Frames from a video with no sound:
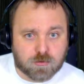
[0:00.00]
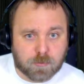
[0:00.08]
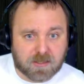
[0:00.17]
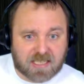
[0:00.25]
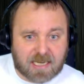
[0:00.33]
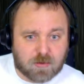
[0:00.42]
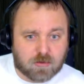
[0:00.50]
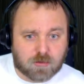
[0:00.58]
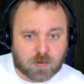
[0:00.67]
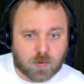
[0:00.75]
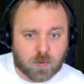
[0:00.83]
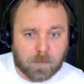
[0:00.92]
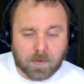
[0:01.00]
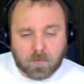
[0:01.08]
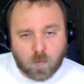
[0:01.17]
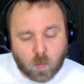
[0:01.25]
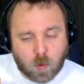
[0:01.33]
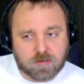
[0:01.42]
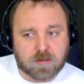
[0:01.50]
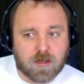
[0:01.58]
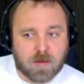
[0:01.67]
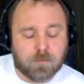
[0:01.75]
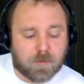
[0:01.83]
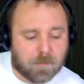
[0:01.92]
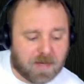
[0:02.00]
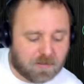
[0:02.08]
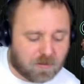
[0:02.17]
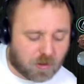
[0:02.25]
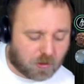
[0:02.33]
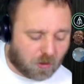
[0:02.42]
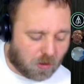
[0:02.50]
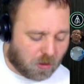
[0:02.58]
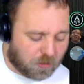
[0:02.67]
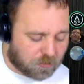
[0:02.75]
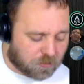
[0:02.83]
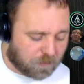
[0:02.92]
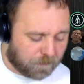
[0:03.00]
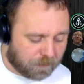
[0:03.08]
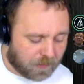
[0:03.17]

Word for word: rumored ages ago but wasn't implemented on launch